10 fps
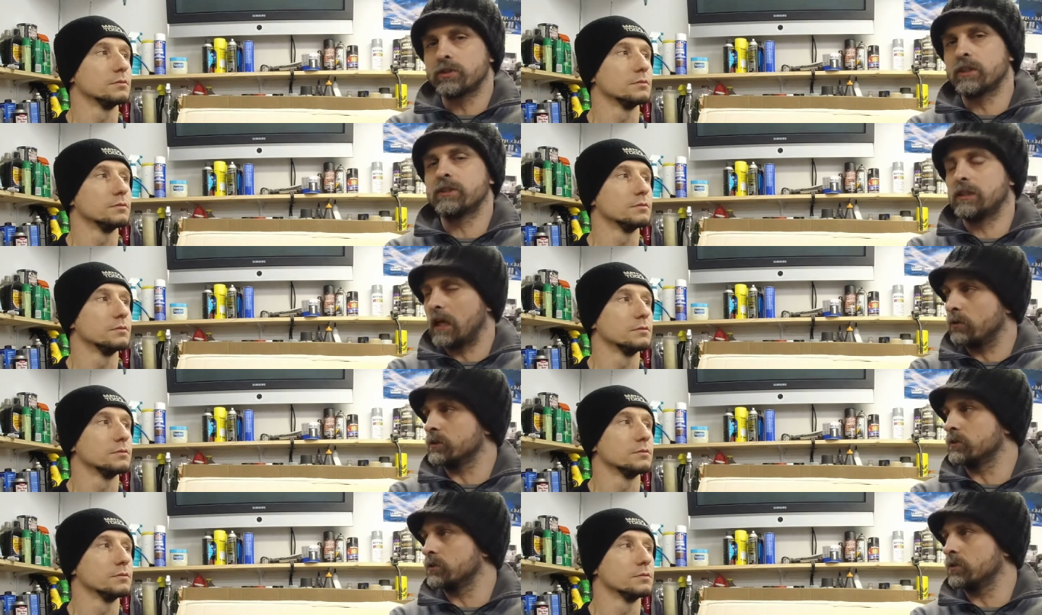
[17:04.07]
Speaker 1: sixty
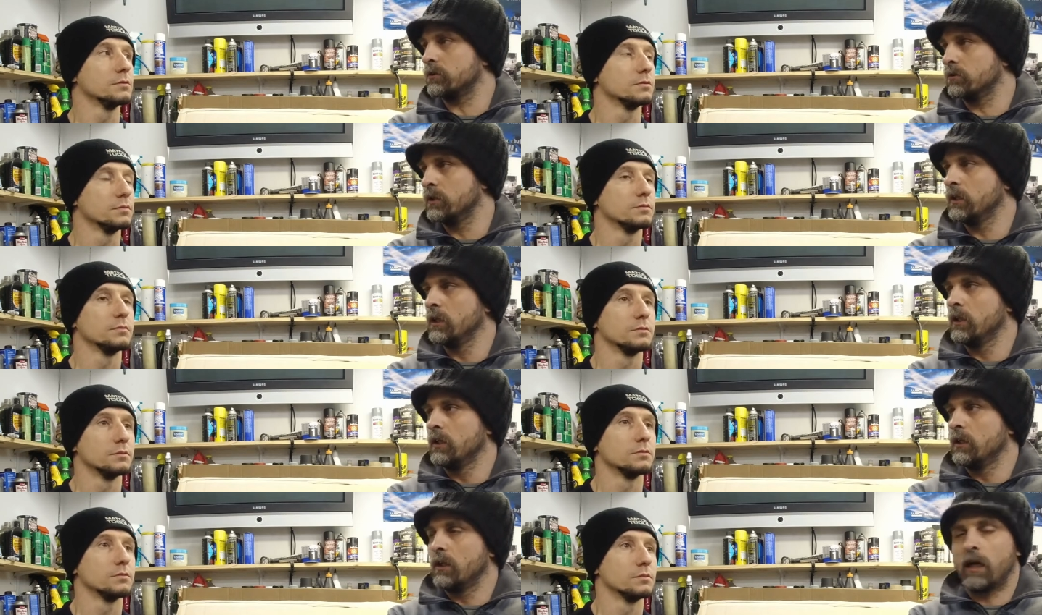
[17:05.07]
thousand. So,
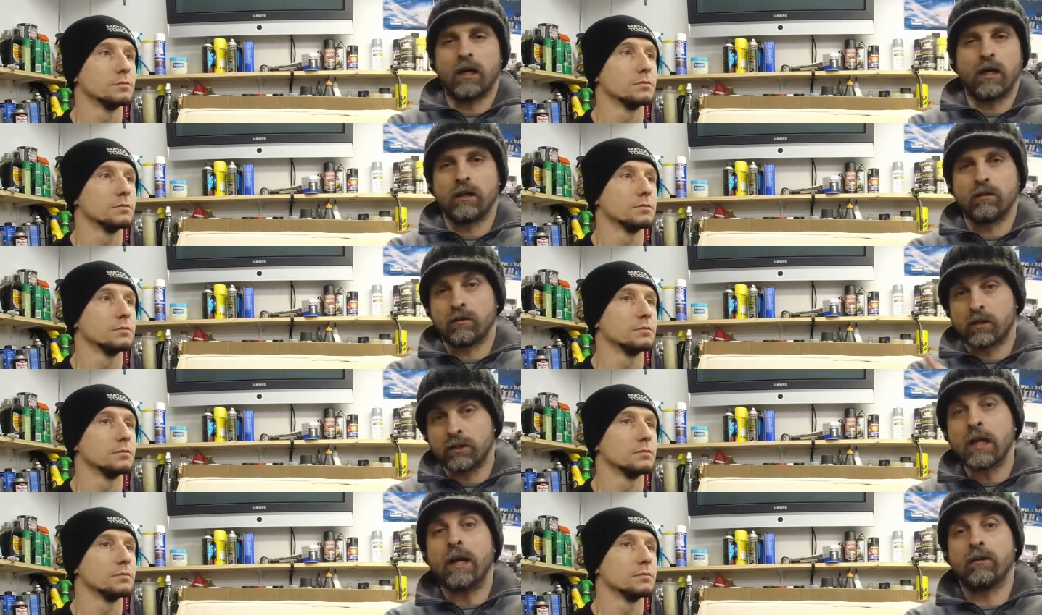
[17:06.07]
and
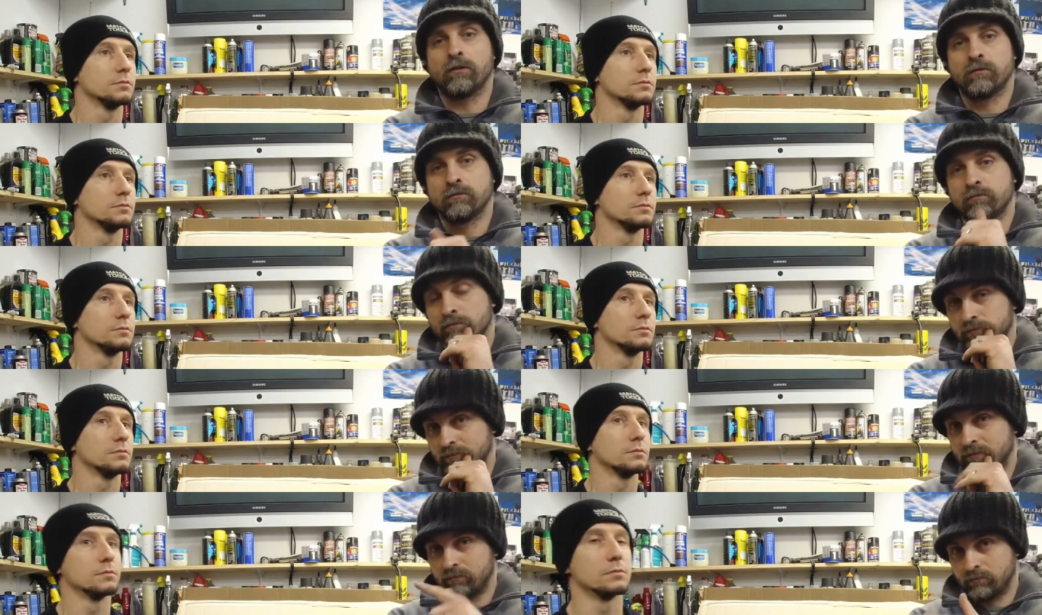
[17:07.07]
clean title.
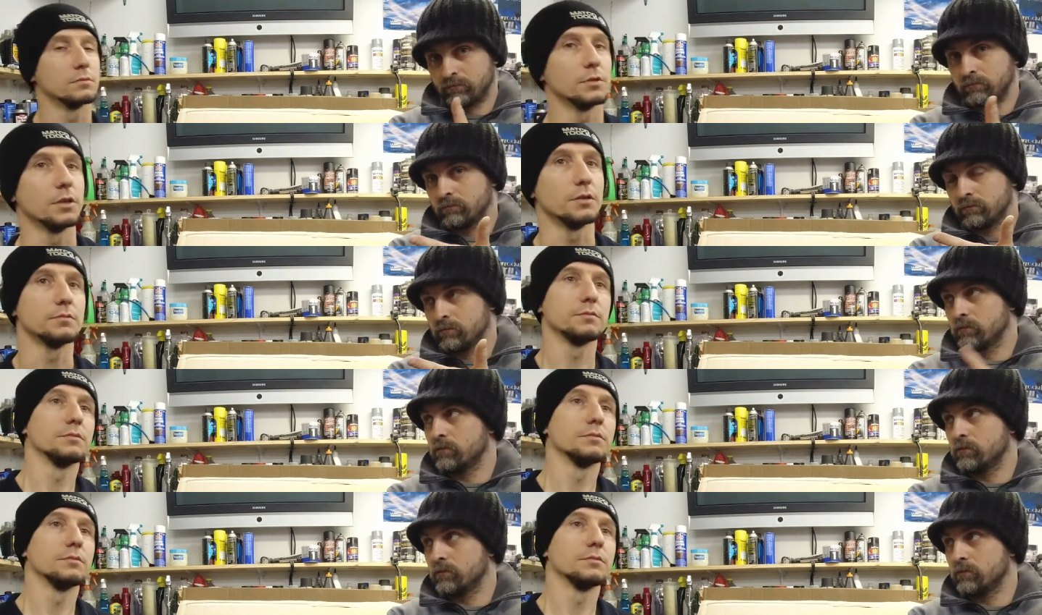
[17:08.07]
Okay.